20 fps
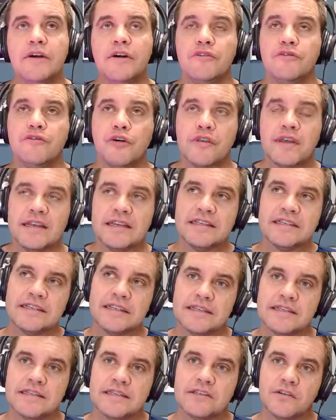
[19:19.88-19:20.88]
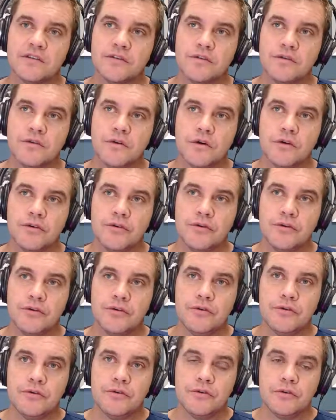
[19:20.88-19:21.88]
For the listeners
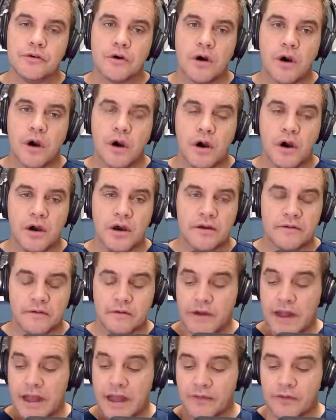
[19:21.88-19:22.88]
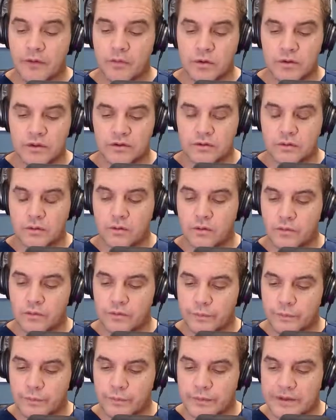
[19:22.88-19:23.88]
who are around the world,
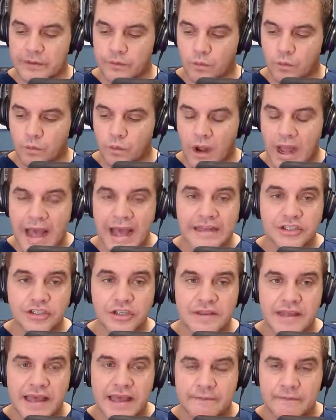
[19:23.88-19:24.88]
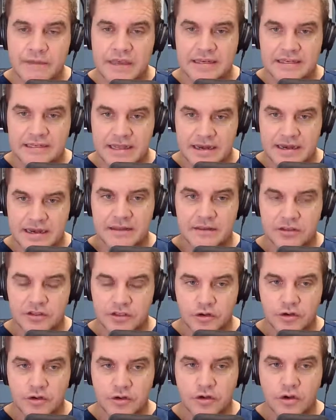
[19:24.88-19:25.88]
why should they be attending the
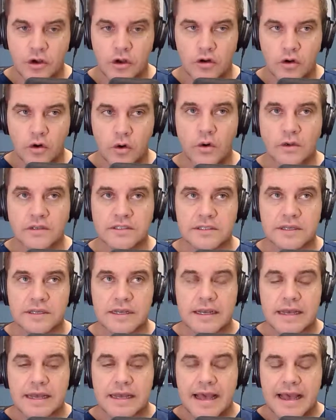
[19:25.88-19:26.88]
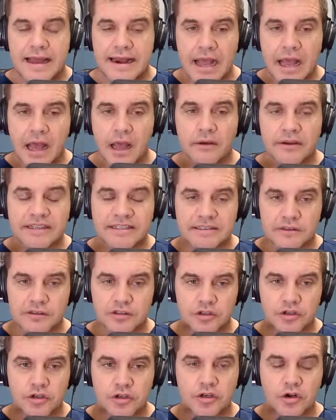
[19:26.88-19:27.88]
Stuttgart course? And how is the
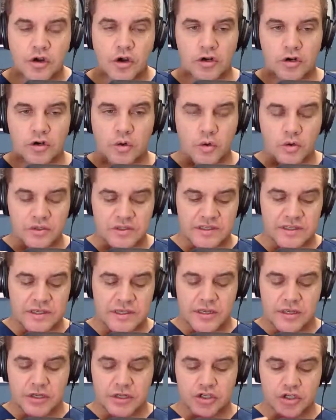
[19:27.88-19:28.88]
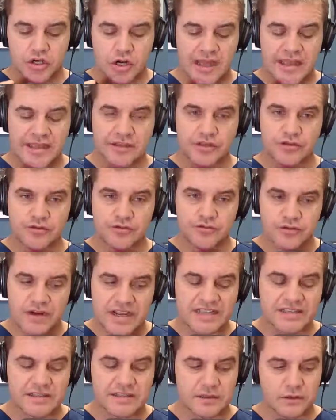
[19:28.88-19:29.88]
Stuttgart course trying to
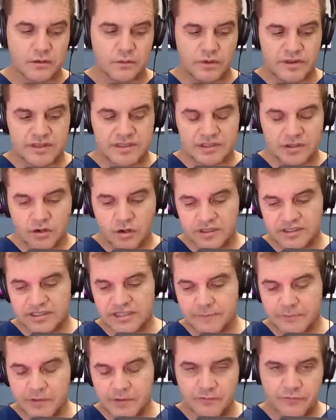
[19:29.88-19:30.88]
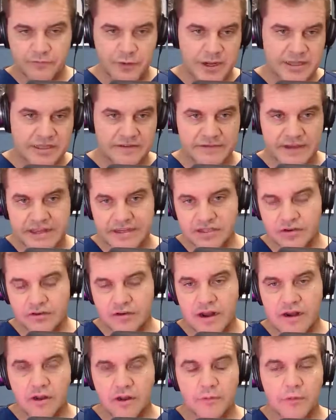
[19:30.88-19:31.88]
wrestle with this concept of preservation
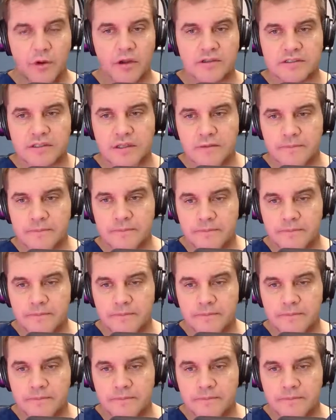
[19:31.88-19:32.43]
rhinoplasty?